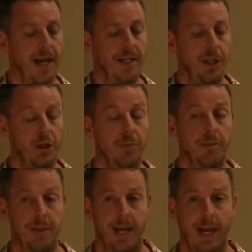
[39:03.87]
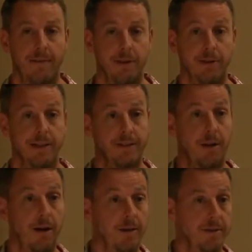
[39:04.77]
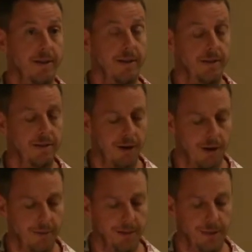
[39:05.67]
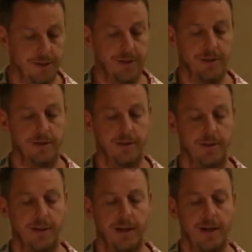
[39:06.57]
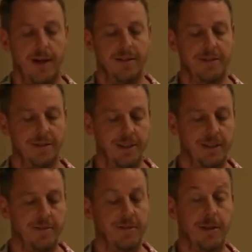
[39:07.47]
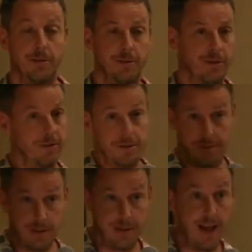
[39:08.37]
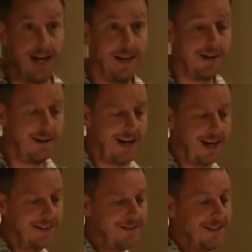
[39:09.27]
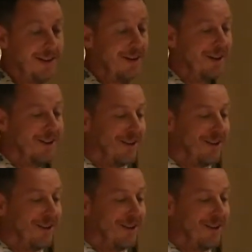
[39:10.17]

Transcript: And human behavior is causing carbon emissions a series of solutions lie in our hands and in our